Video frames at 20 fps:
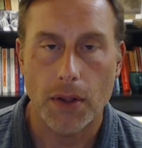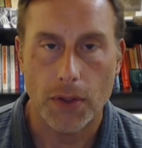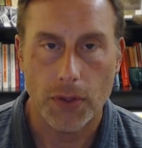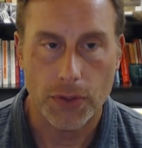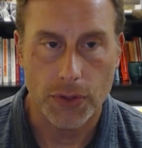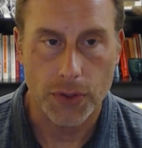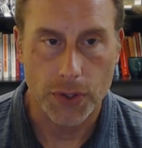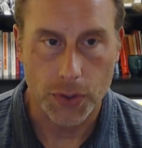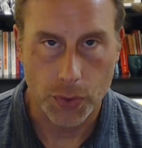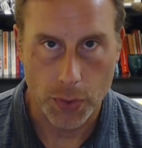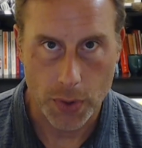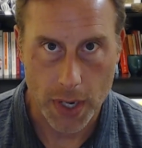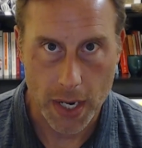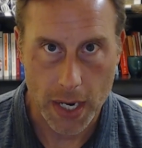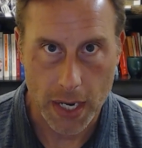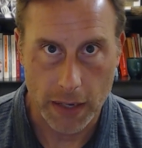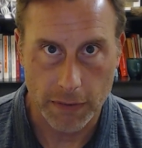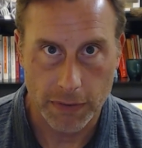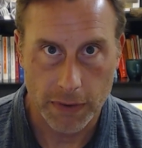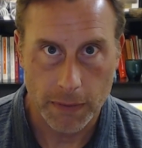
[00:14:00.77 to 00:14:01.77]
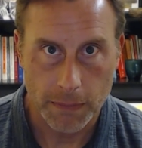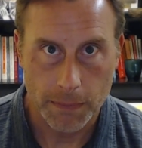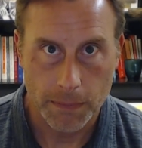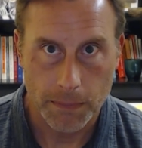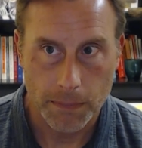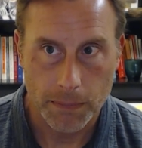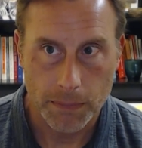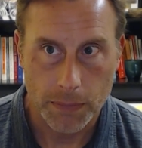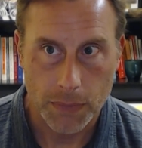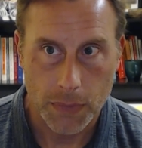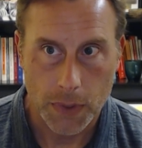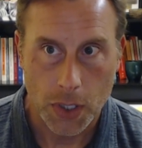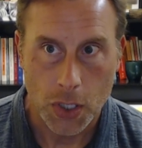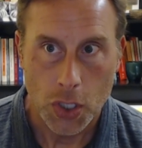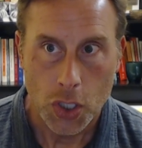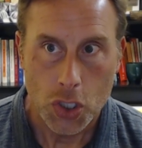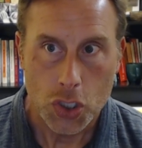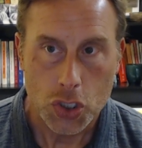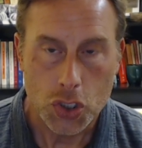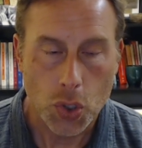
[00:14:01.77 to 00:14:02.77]
the grave.
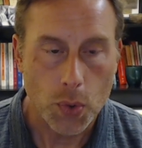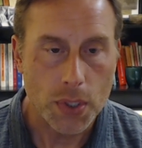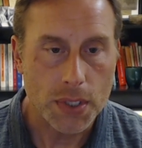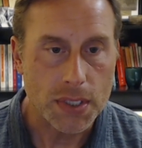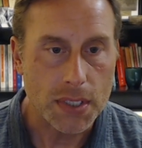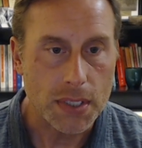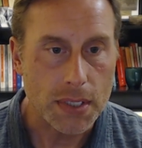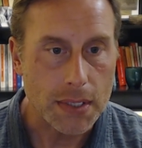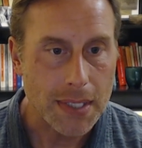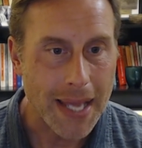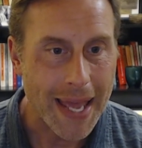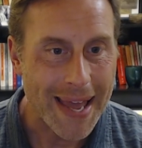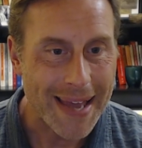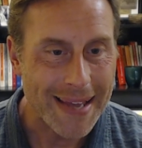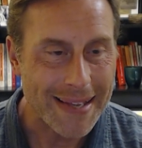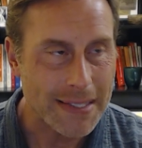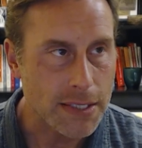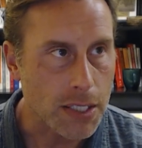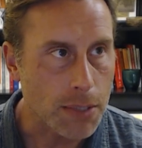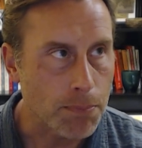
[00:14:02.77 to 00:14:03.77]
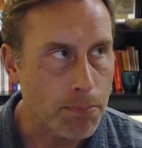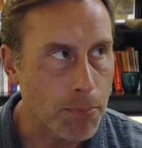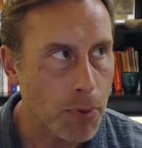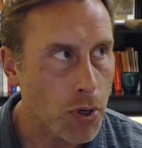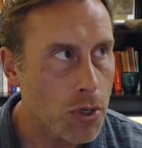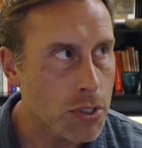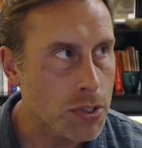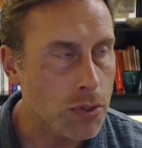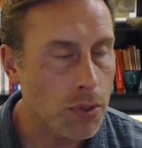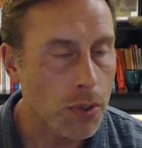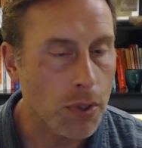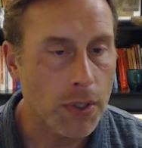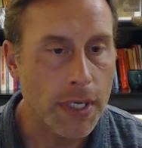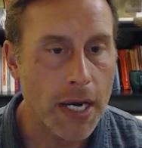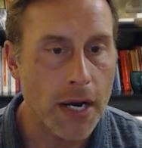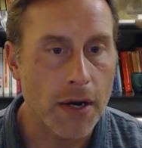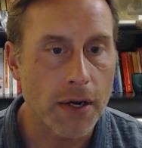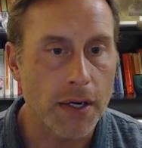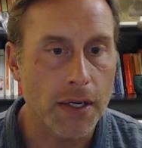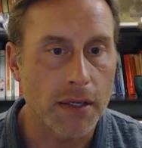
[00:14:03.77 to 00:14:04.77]
So it's a personal
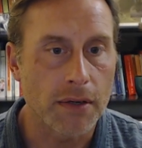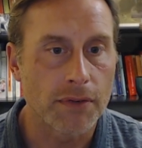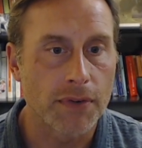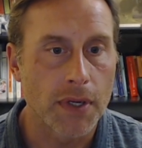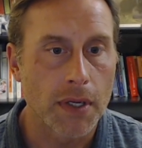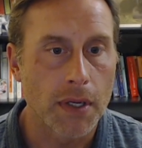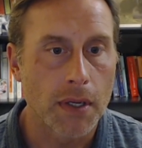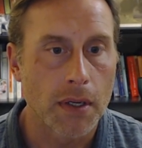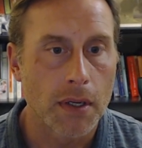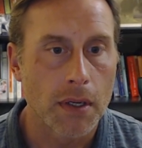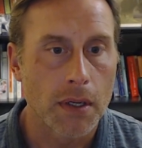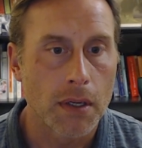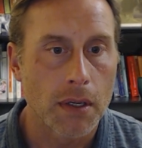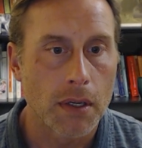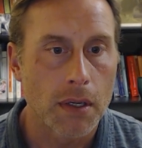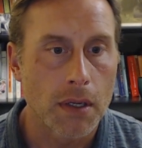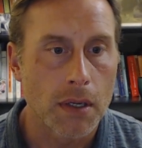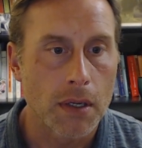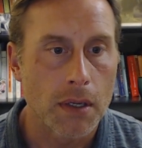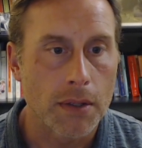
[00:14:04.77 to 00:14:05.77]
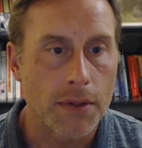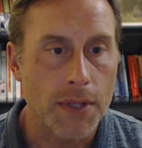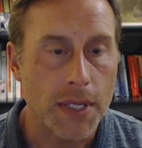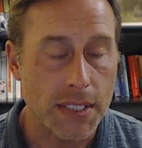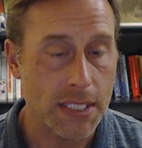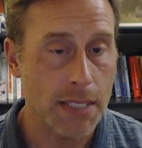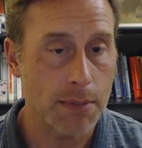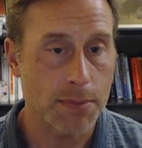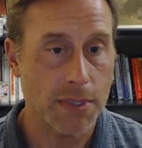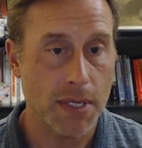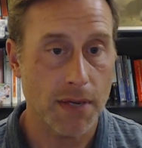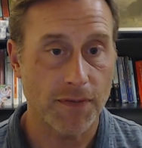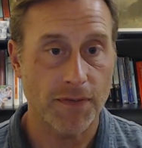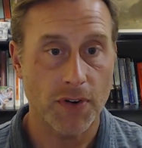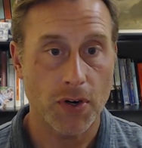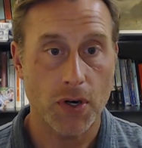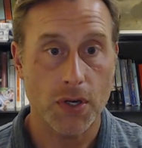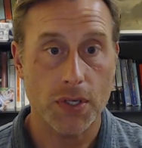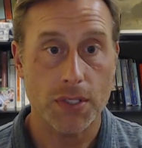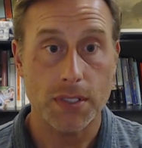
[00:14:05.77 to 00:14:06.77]
narrative that seems at
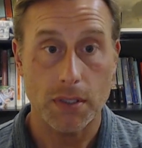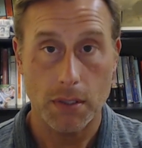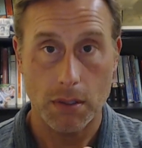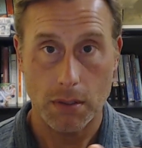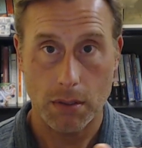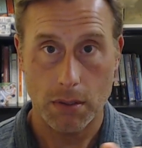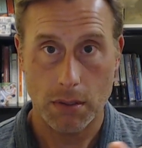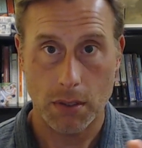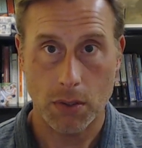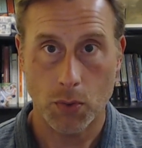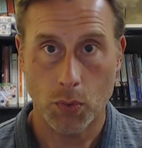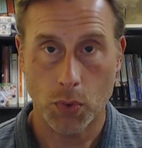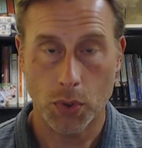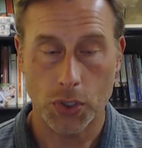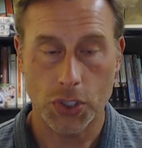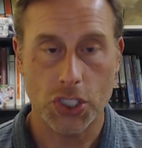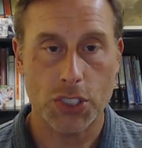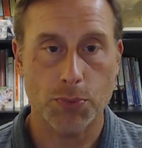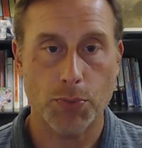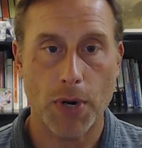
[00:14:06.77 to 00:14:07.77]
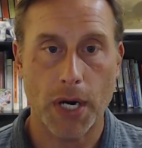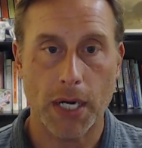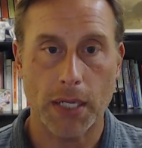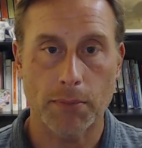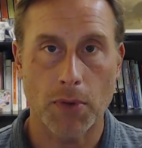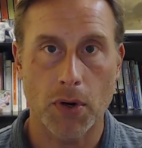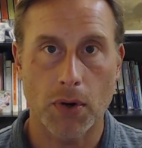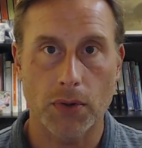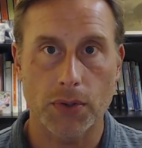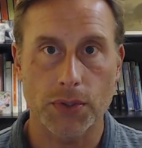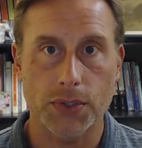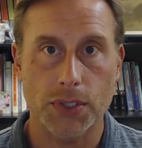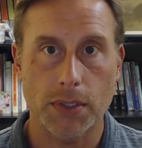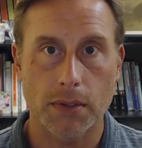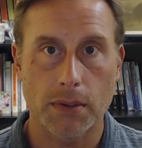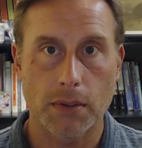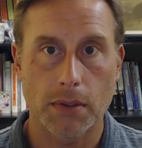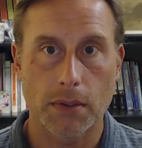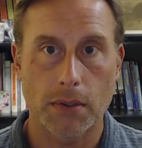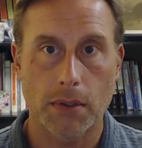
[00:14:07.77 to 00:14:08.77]
first we're just spreading mulch.
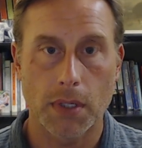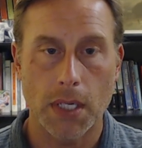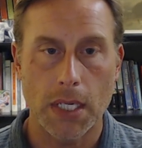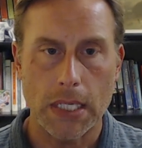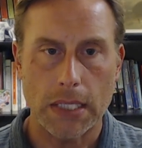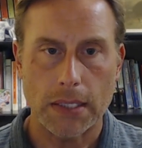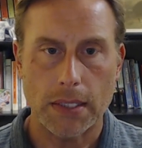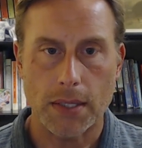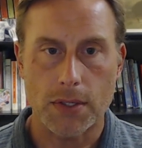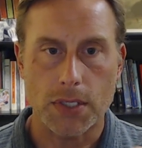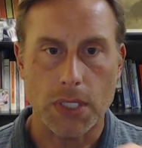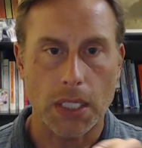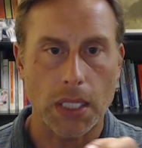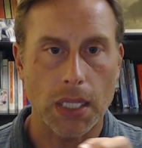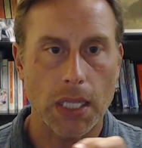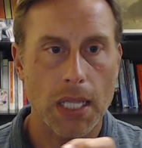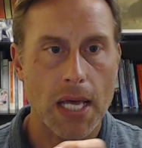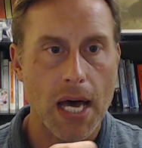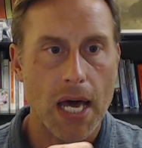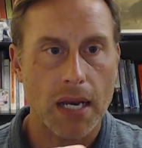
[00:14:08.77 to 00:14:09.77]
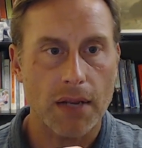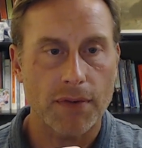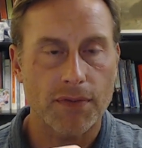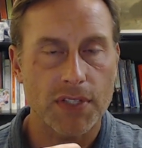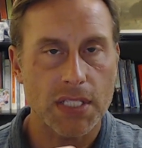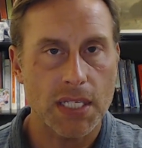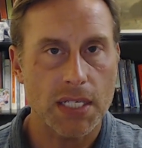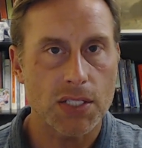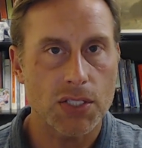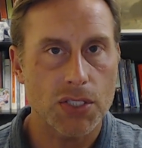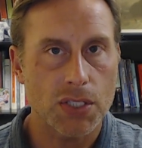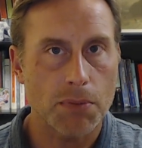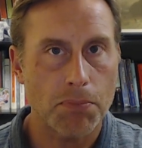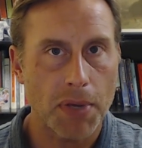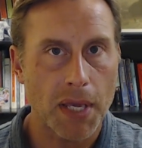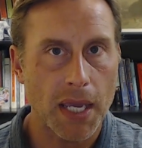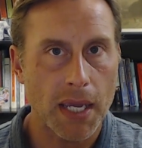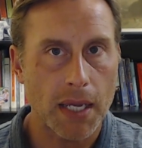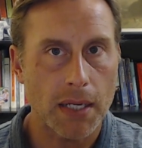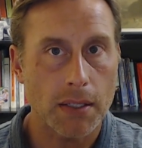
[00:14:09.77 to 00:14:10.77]
And there's a lot of attention
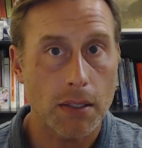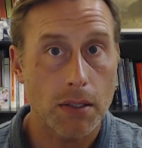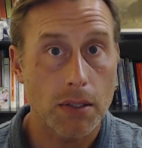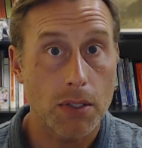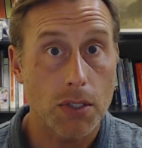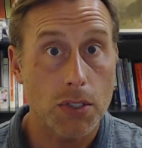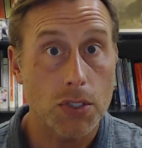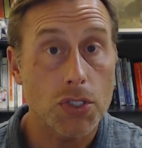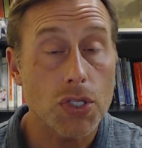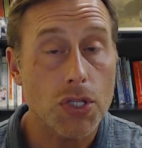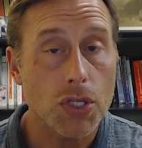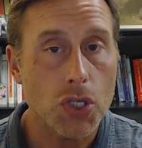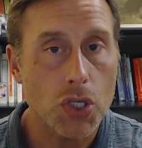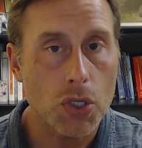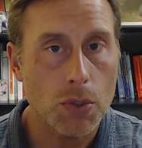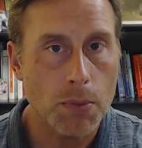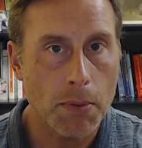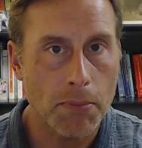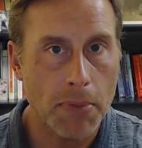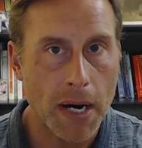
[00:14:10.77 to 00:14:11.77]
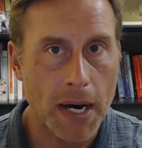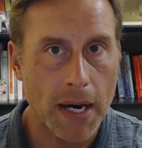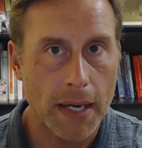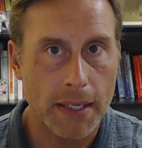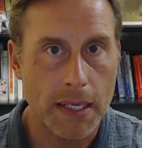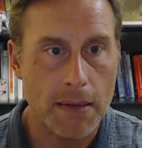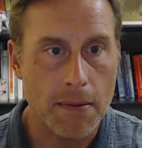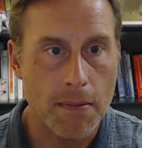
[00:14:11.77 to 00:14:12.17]
paid to the human body.